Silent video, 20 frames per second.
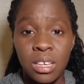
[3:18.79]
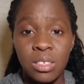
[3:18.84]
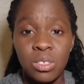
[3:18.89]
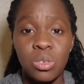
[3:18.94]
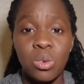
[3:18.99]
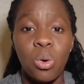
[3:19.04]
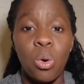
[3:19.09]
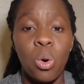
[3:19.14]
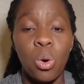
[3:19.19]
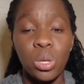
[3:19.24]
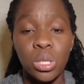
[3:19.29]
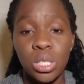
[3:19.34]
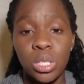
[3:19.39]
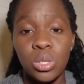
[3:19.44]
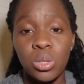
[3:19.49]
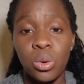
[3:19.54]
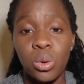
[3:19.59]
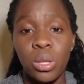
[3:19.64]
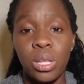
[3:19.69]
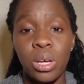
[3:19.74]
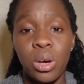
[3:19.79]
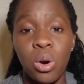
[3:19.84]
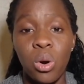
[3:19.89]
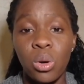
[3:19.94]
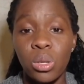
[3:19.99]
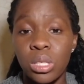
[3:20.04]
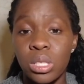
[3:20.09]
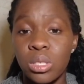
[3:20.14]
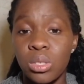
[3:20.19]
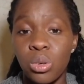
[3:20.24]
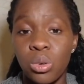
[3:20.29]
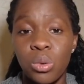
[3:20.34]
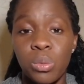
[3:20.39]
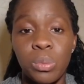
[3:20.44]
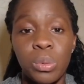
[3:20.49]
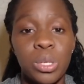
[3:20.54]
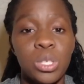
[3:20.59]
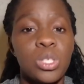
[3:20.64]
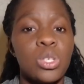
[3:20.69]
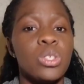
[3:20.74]
So all these
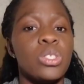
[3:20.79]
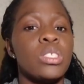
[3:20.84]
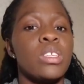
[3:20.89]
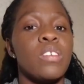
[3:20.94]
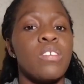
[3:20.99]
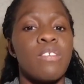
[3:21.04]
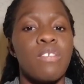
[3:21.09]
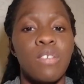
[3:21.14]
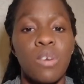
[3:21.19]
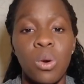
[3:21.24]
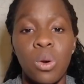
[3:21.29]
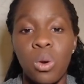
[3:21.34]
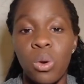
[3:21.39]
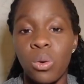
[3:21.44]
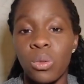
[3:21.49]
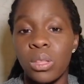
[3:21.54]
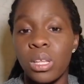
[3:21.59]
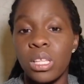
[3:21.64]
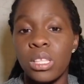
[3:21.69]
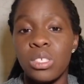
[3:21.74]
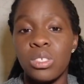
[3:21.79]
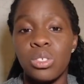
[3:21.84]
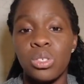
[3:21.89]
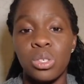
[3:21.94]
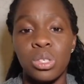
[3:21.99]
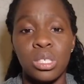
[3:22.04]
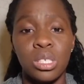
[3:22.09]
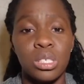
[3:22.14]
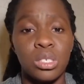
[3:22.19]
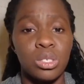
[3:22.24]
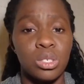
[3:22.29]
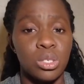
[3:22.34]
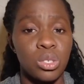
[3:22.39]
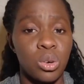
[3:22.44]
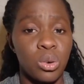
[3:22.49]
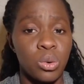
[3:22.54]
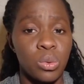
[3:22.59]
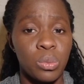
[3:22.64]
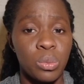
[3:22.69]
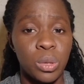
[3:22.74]
occupation, they fall under the shortage
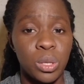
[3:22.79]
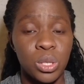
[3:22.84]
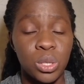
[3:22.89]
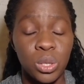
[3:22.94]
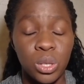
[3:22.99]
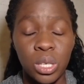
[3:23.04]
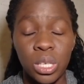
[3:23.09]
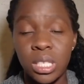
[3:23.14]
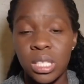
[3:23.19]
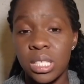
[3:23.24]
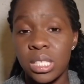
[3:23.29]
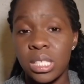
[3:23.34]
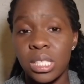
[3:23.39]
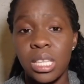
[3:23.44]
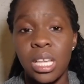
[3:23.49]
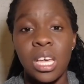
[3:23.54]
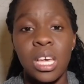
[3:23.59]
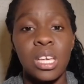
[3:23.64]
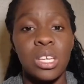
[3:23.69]
occupation list.